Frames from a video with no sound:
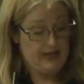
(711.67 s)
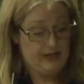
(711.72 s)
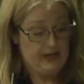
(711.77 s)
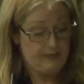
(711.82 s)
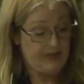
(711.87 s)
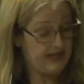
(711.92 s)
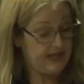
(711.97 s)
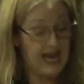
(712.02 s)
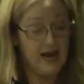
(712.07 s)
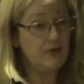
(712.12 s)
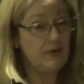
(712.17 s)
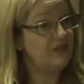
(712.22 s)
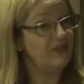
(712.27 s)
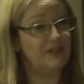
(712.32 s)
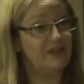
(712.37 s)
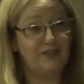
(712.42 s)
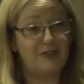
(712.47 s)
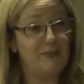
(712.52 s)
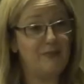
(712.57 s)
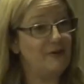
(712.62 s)
But now it's
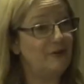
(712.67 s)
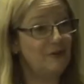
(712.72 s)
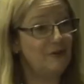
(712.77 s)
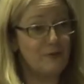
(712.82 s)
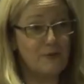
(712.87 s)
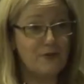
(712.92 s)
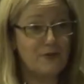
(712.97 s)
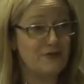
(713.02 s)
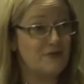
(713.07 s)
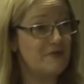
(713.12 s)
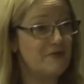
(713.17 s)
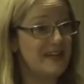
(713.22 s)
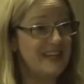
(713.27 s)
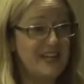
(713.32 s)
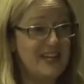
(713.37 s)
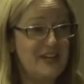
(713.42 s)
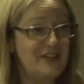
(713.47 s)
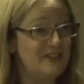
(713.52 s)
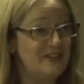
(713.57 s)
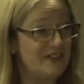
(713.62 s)
just the most ordinary
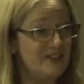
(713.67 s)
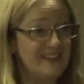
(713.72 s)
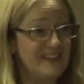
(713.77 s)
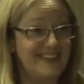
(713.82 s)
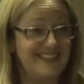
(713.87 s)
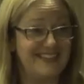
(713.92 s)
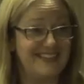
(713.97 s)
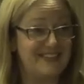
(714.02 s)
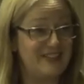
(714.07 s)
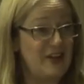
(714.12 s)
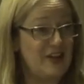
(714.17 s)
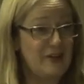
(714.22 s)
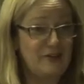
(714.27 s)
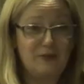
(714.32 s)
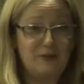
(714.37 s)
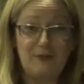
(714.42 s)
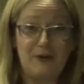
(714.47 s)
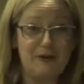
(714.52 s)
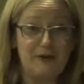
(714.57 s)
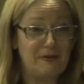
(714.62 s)
kids. It's kids
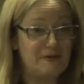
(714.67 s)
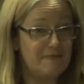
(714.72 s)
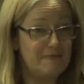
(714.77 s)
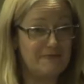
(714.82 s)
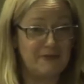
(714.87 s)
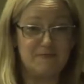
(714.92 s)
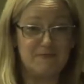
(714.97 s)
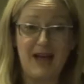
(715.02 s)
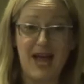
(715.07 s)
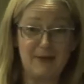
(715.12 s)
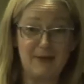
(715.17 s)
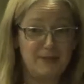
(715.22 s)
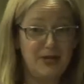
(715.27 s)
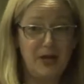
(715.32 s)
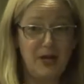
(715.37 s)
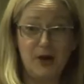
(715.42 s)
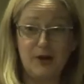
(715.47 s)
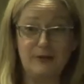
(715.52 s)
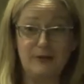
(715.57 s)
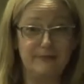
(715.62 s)
who are from happy
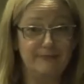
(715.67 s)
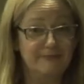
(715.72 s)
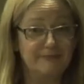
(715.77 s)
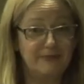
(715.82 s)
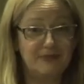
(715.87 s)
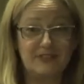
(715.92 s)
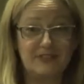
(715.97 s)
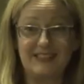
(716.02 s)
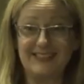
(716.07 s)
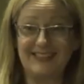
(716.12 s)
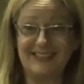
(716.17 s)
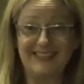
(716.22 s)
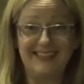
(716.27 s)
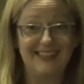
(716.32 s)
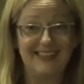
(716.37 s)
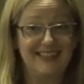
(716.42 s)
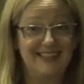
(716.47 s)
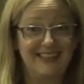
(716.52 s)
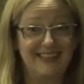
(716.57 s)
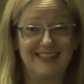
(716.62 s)
homes,
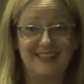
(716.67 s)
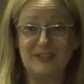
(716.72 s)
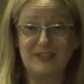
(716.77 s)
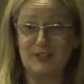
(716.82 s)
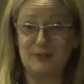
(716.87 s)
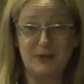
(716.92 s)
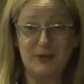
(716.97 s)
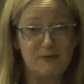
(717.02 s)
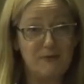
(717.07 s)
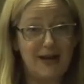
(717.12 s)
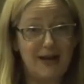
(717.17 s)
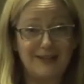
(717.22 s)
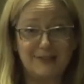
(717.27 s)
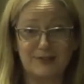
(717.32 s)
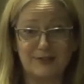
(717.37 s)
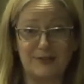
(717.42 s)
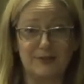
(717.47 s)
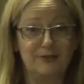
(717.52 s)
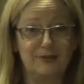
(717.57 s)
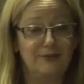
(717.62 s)
doing well at
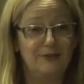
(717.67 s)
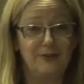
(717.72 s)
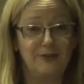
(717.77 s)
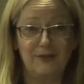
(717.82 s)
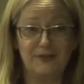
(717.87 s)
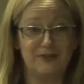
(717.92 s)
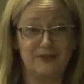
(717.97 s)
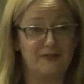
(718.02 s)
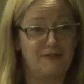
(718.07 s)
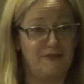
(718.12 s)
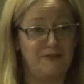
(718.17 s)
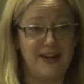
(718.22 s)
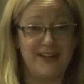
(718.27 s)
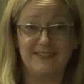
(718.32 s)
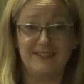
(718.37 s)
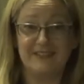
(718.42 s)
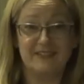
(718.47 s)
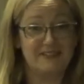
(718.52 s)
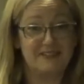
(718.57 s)
school, lots of friends.